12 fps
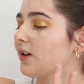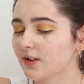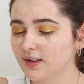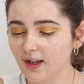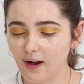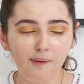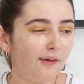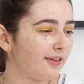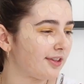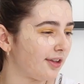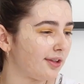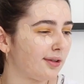See how well
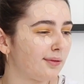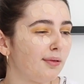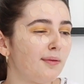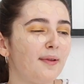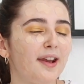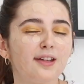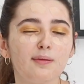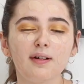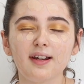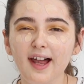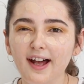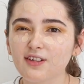this goes. It's probably better to
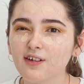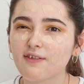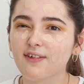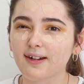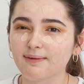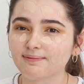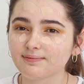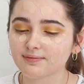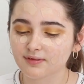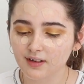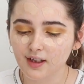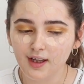put less on and then
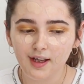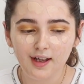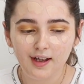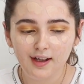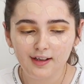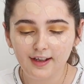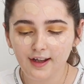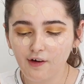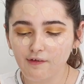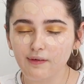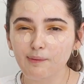take it off.